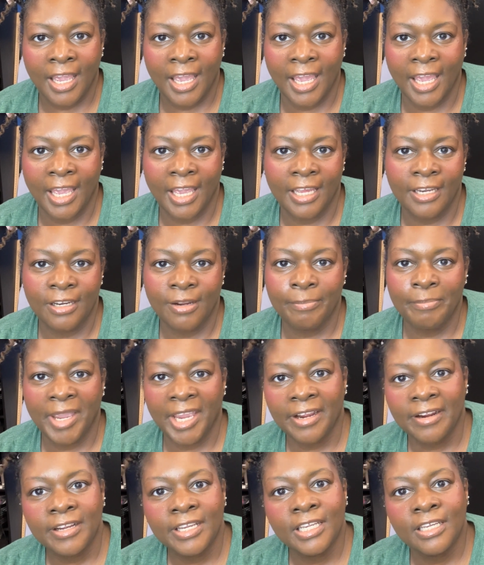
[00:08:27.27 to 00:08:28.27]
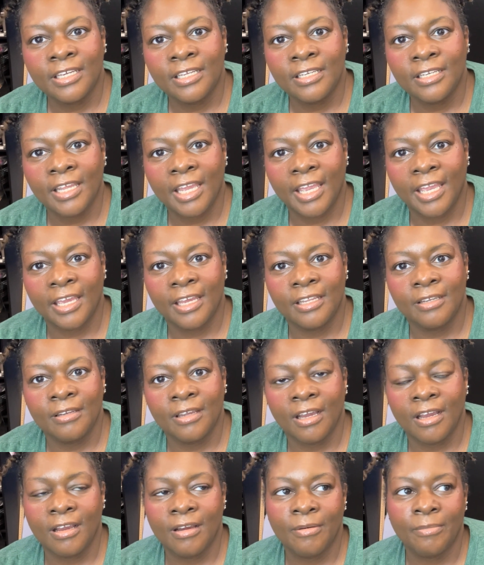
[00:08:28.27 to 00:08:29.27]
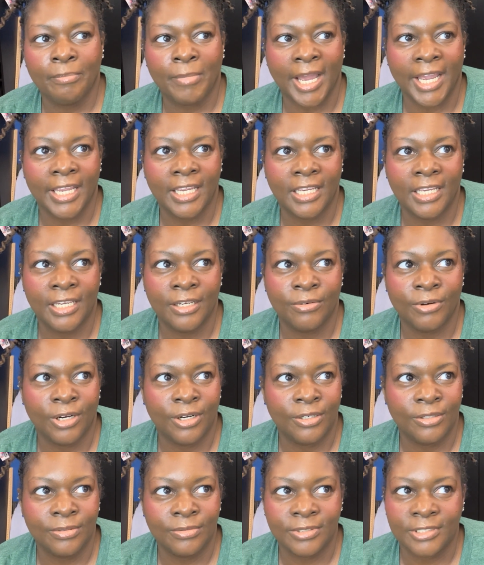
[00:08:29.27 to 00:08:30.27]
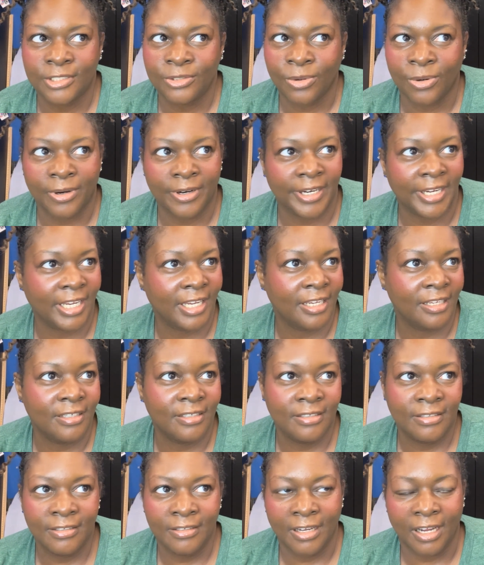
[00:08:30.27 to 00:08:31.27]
And Marion and my hero story,